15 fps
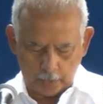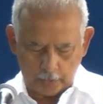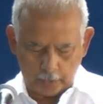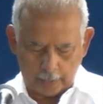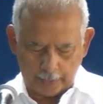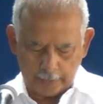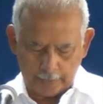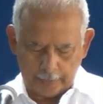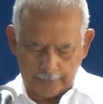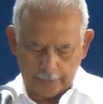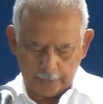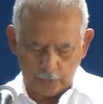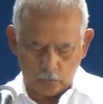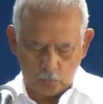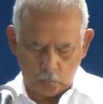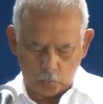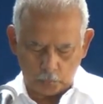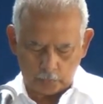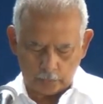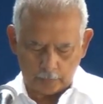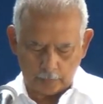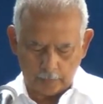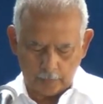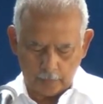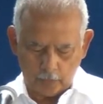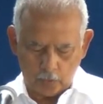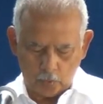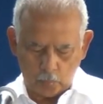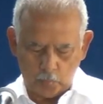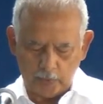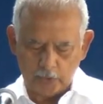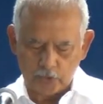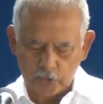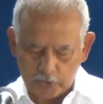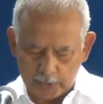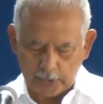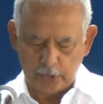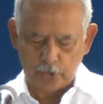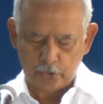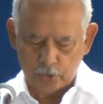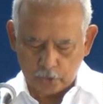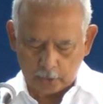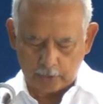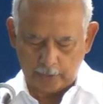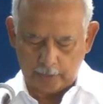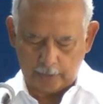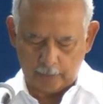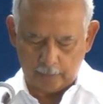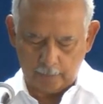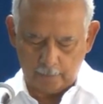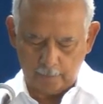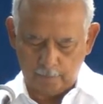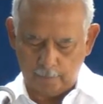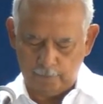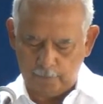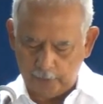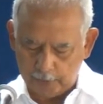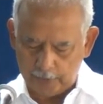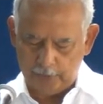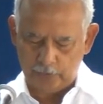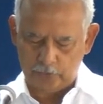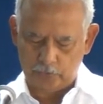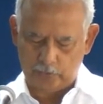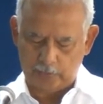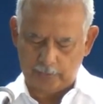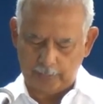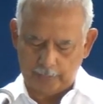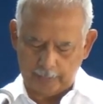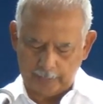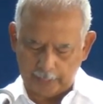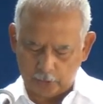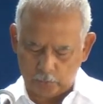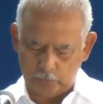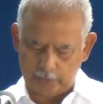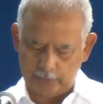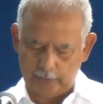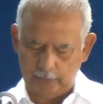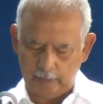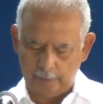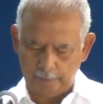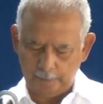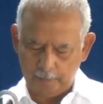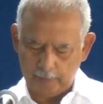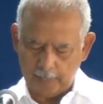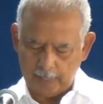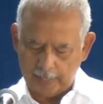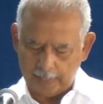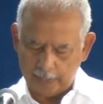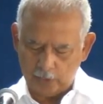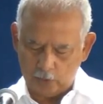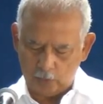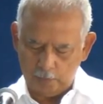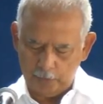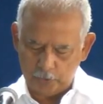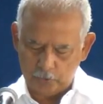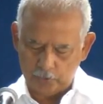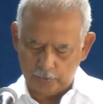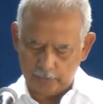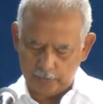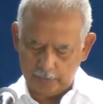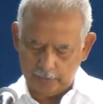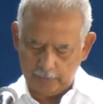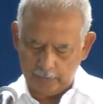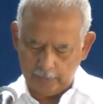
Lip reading: again quote, "We are still struggling for fairness, equity, and our mission